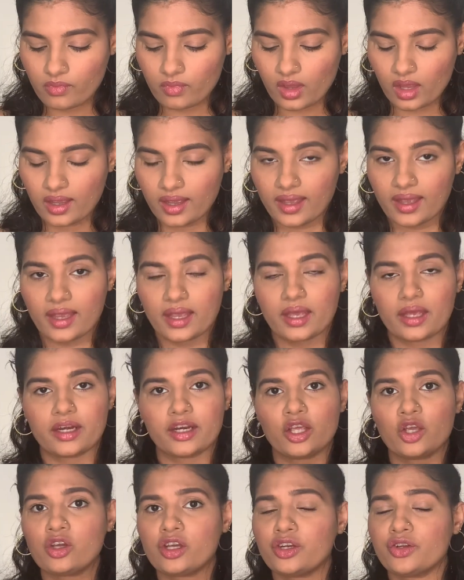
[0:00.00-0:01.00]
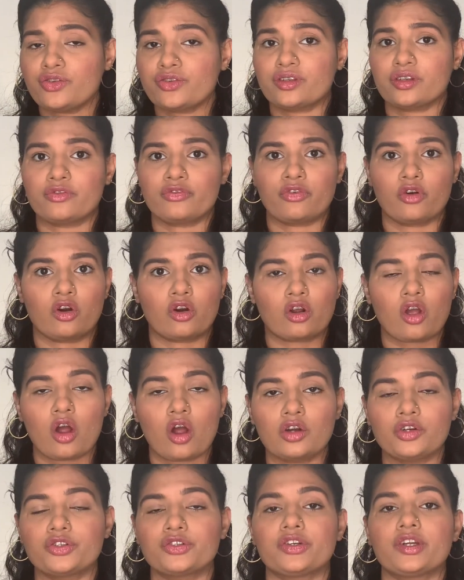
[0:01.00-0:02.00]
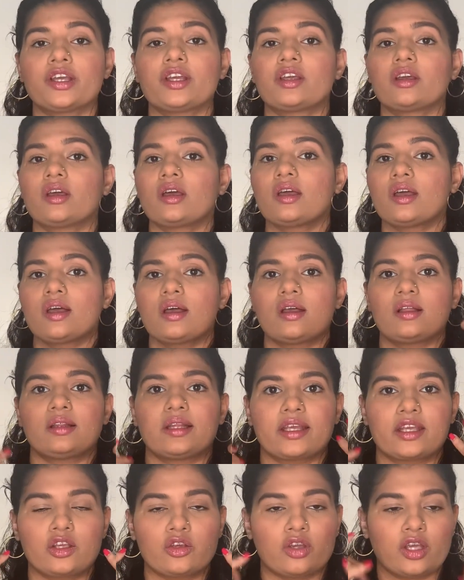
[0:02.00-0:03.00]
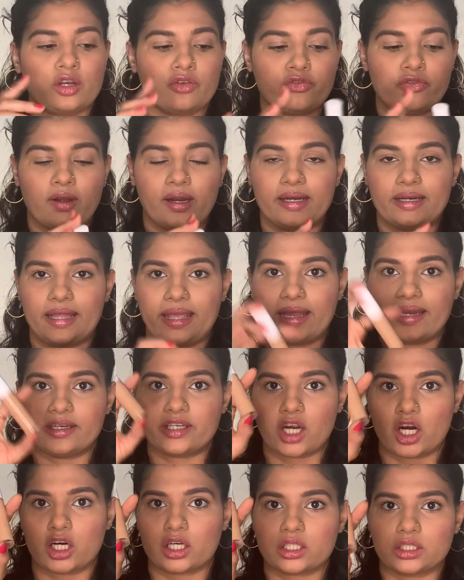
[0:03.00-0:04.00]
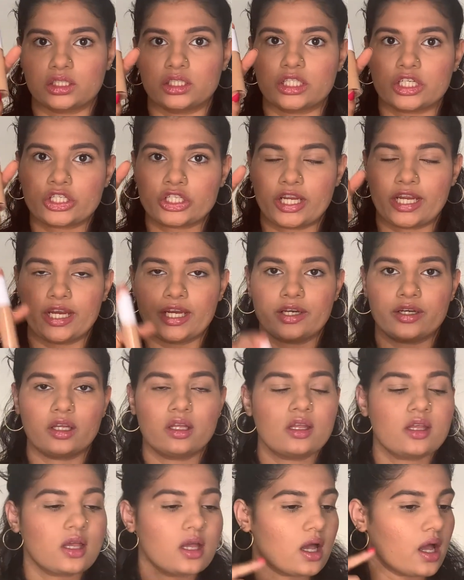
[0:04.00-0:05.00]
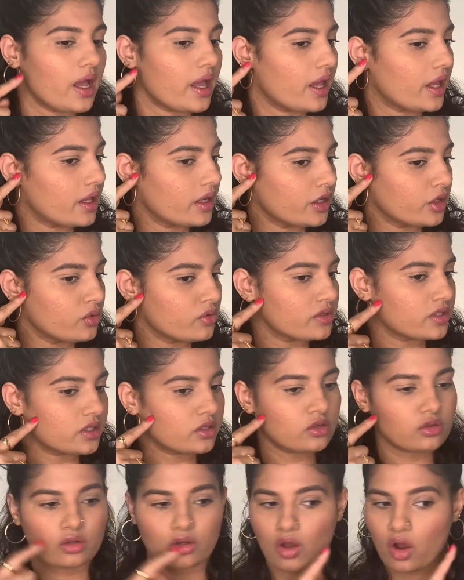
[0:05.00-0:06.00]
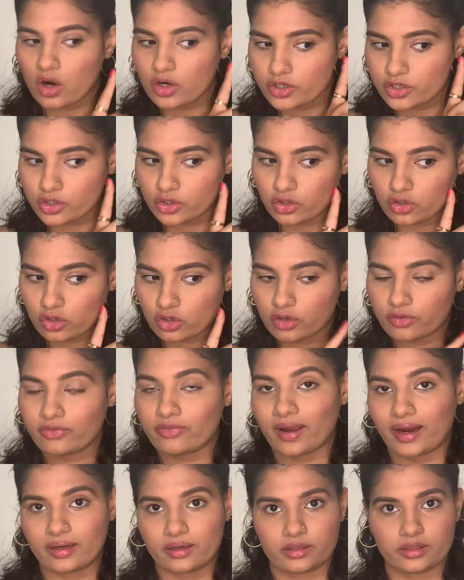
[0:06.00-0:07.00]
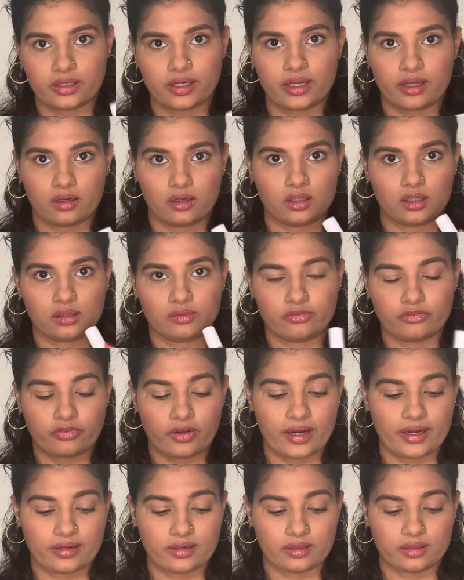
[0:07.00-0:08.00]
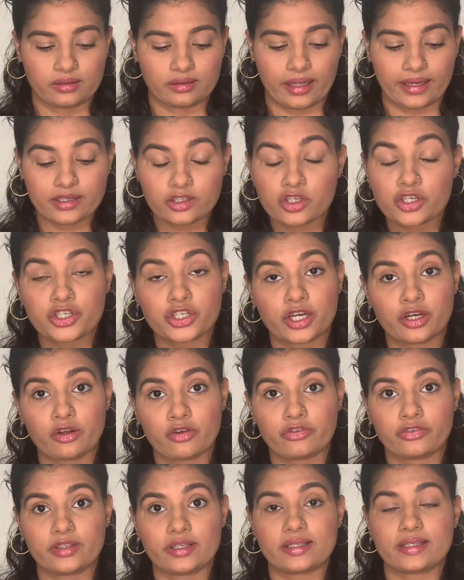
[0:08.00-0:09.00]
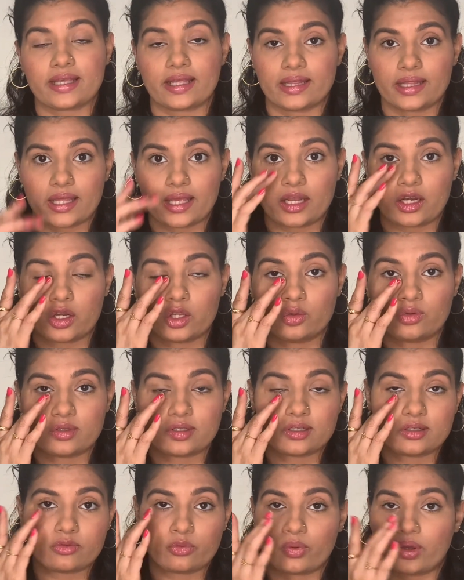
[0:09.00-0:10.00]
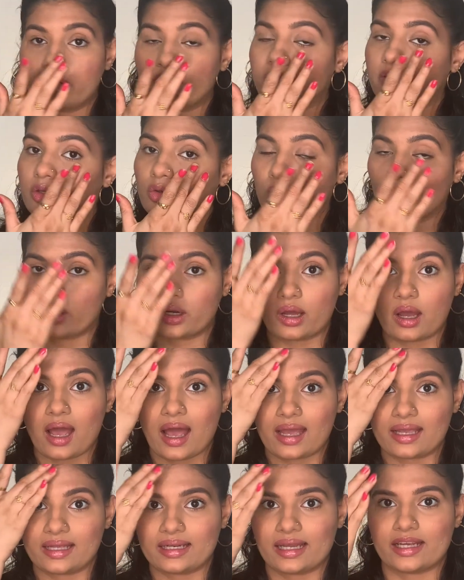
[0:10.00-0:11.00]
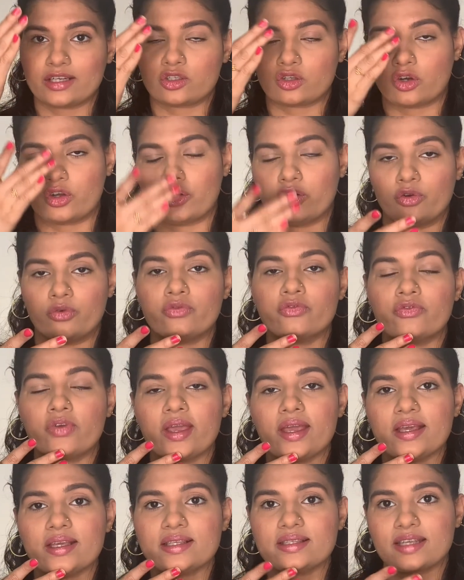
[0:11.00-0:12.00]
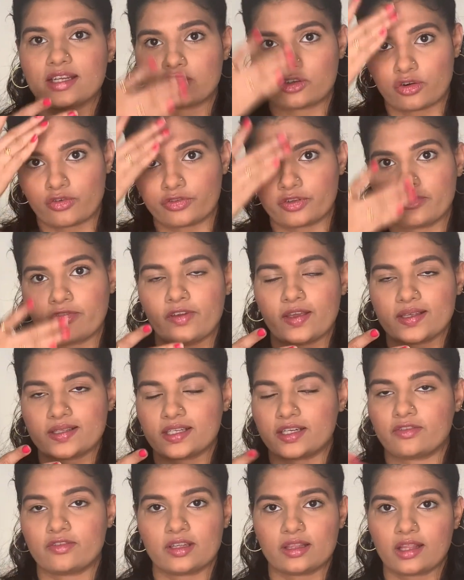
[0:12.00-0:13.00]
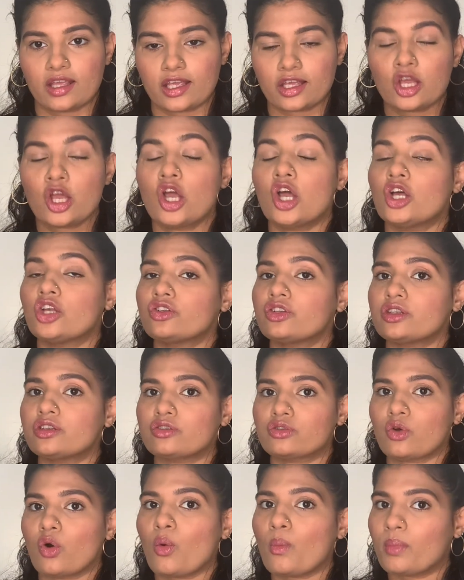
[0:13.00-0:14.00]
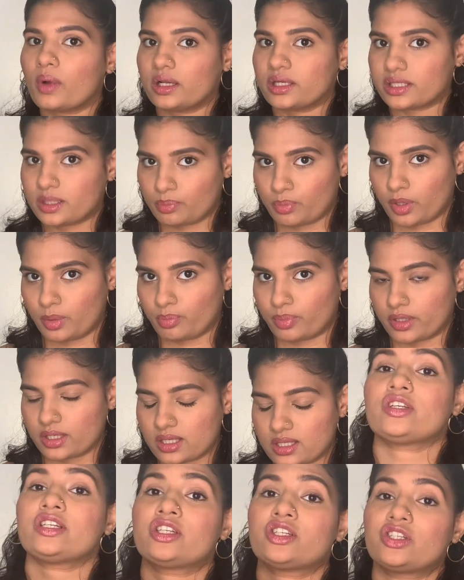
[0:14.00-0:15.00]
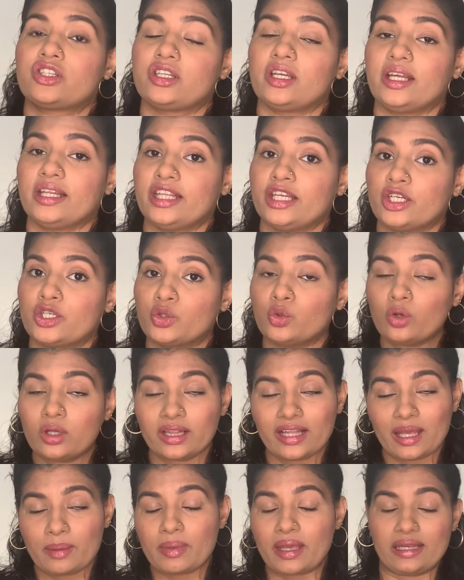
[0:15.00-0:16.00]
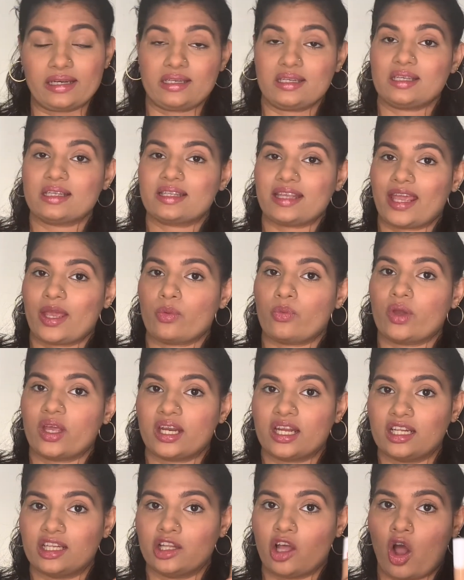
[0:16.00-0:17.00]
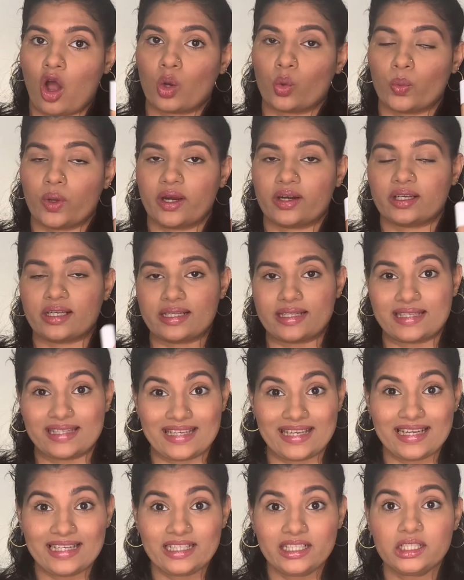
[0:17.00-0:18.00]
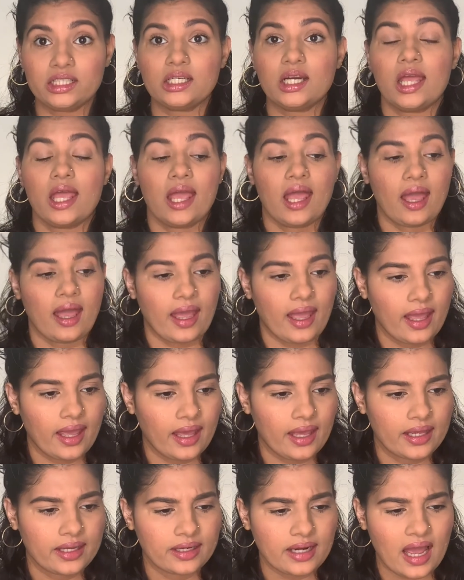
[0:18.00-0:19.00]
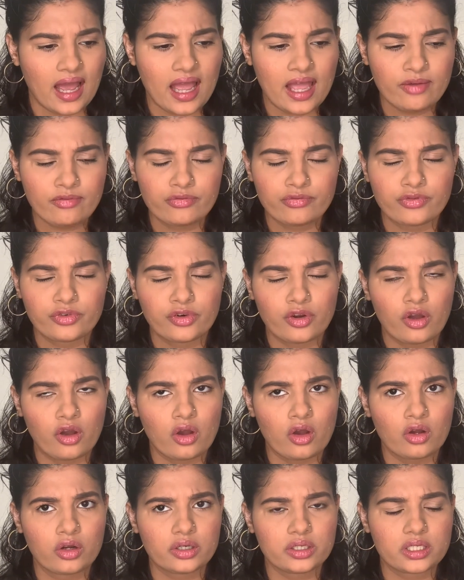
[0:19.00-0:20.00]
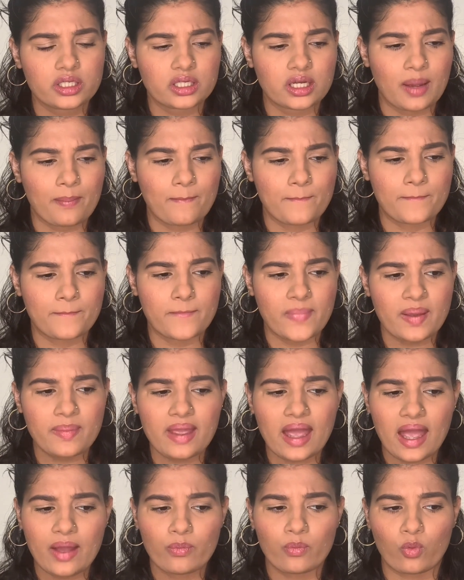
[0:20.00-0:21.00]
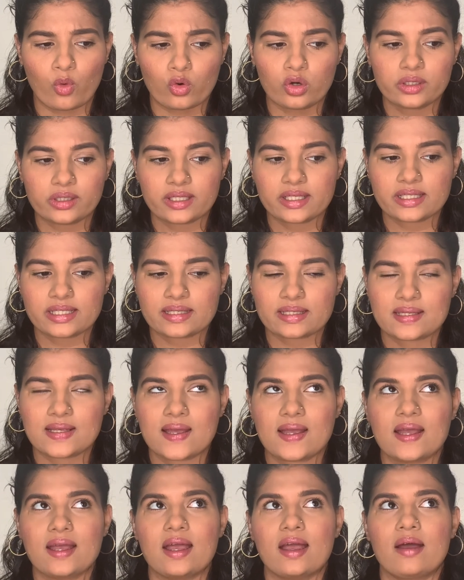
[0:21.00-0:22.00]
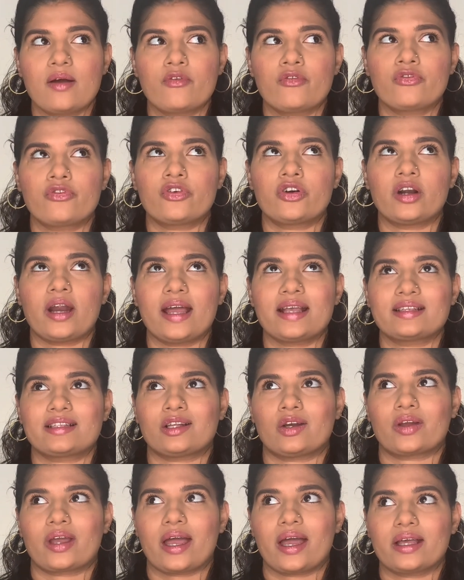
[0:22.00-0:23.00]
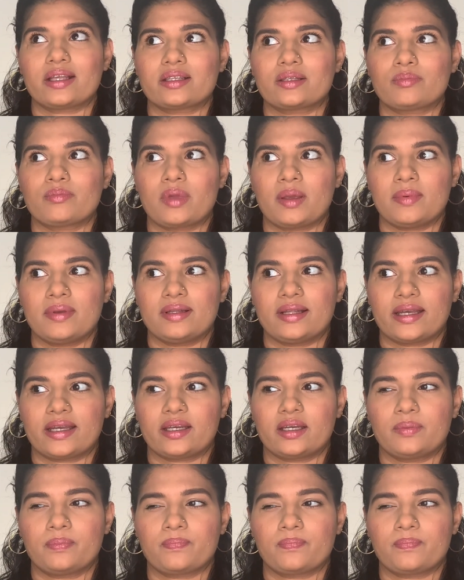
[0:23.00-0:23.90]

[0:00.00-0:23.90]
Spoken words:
And you can use it for contouring, like you can find a darker shade and use it to contour, find a lighter shade of this, and then use it wherever you want to highlight on your face, center of the face and everything. So it's so multi-purpose. They do claim it is a very long wear concealer, and I have not, maybe I have worn this for as long as maybe like